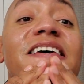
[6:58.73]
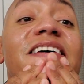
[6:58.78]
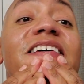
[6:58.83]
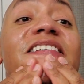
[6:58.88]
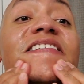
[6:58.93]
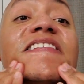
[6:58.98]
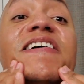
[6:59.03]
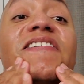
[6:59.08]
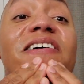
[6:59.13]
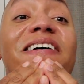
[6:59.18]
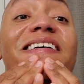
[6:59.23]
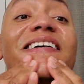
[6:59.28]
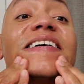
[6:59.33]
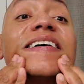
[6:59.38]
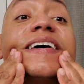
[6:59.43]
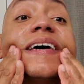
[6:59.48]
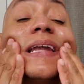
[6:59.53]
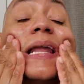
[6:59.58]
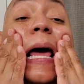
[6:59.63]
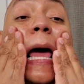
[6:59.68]
you know, a
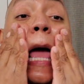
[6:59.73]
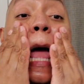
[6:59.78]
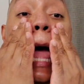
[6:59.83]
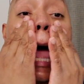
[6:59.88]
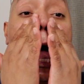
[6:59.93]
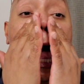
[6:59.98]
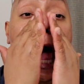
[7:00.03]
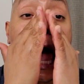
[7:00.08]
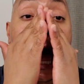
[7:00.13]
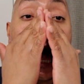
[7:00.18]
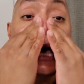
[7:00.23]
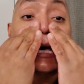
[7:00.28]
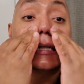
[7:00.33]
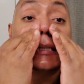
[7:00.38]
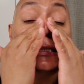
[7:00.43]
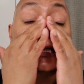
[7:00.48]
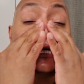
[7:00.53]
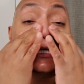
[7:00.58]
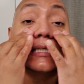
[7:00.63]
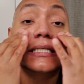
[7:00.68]
good
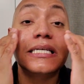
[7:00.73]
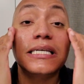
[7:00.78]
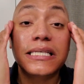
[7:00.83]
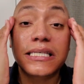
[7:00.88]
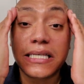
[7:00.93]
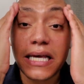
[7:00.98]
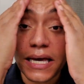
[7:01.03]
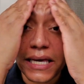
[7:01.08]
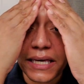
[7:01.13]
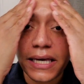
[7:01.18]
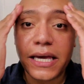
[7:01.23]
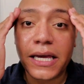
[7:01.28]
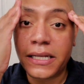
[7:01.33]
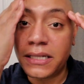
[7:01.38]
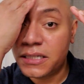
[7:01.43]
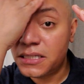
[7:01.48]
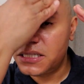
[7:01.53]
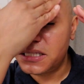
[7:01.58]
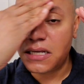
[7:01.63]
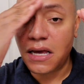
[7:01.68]
60 seconds.